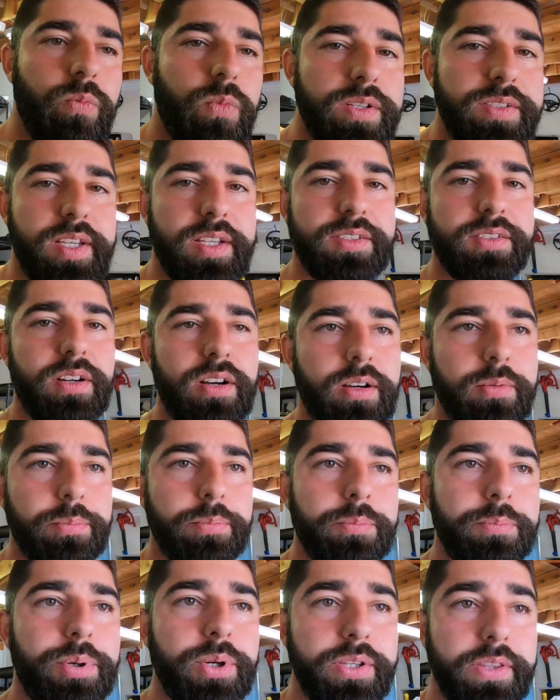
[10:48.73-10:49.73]
once I
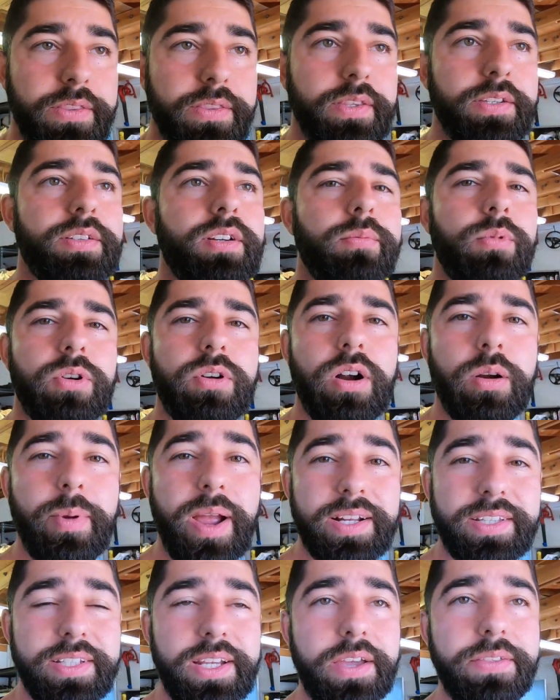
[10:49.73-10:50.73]
start putting the turbo car
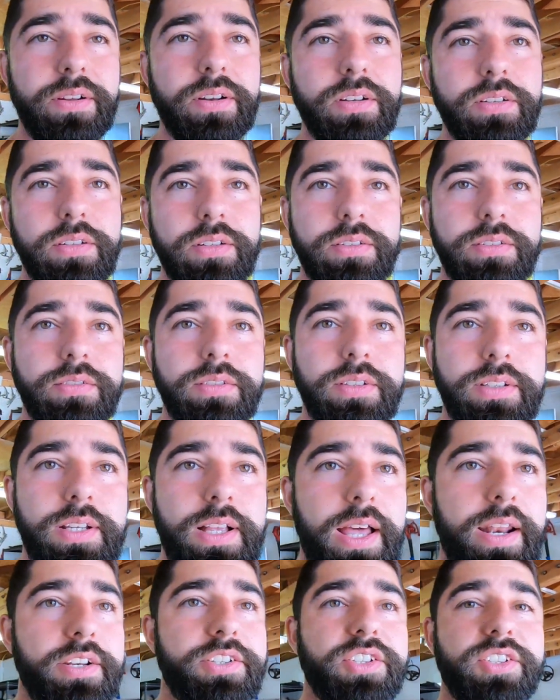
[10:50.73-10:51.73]
back together,
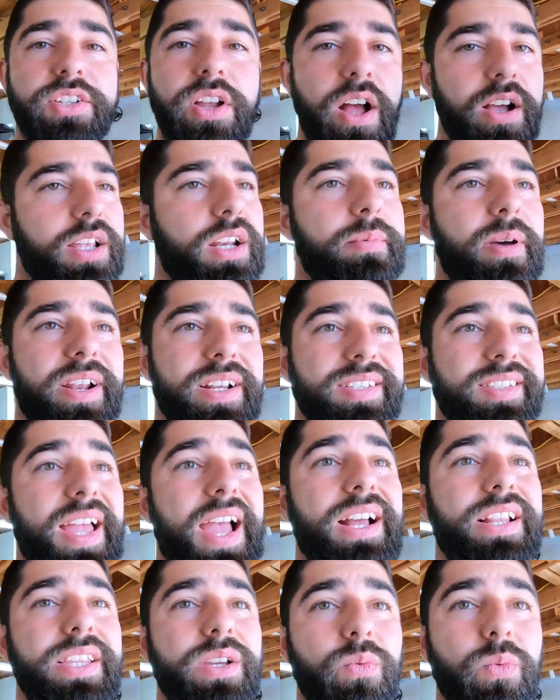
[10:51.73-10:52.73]
kind of just talking about
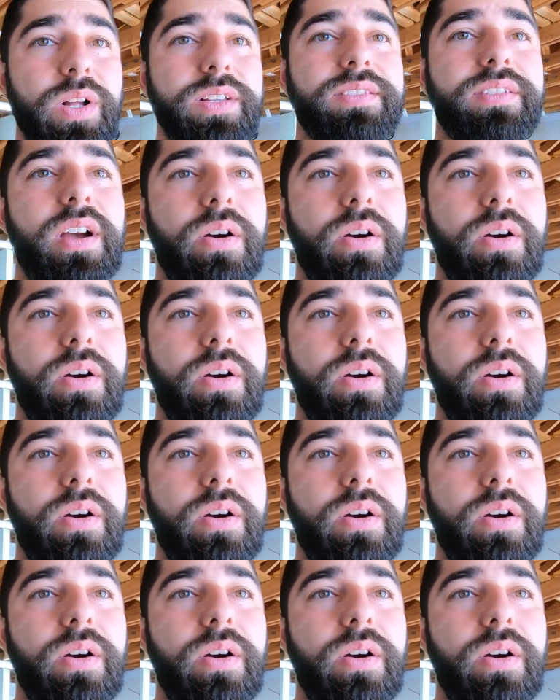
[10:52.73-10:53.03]
exactly what's